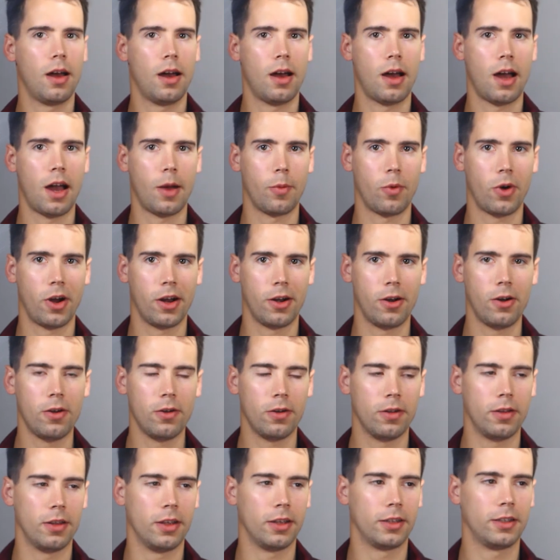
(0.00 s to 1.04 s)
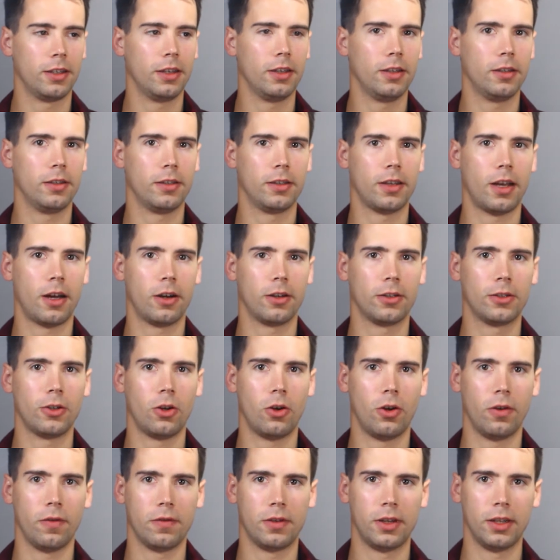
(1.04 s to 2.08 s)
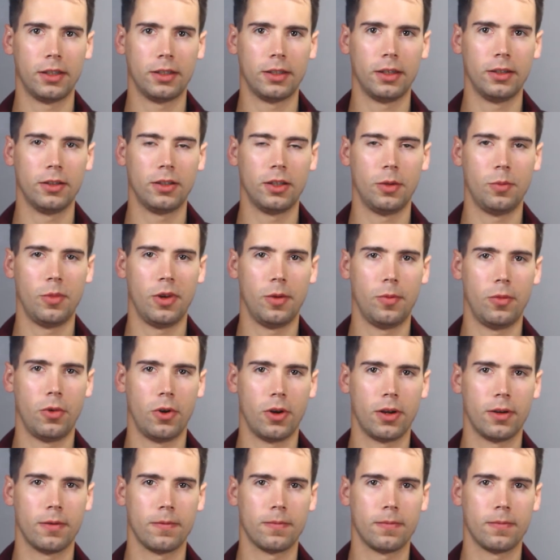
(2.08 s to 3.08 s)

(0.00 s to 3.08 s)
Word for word: I'm Ryan Ault, and this is How to Solve Distance and Midpoint.